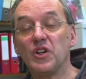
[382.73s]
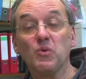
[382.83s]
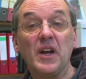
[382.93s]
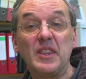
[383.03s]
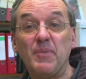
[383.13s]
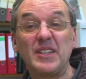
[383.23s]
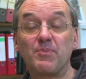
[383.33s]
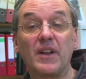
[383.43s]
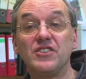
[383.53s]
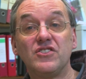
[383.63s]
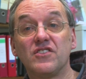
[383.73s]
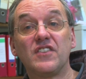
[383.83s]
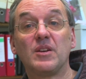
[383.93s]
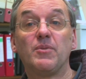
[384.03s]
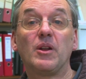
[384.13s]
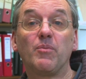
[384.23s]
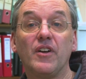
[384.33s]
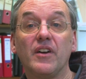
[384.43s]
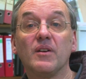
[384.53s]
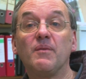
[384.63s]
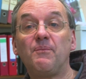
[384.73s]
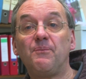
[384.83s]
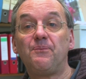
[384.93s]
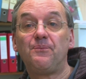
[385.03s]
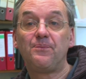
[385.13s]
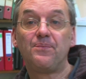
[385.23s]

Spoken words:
you know, where the better places to think about applying are.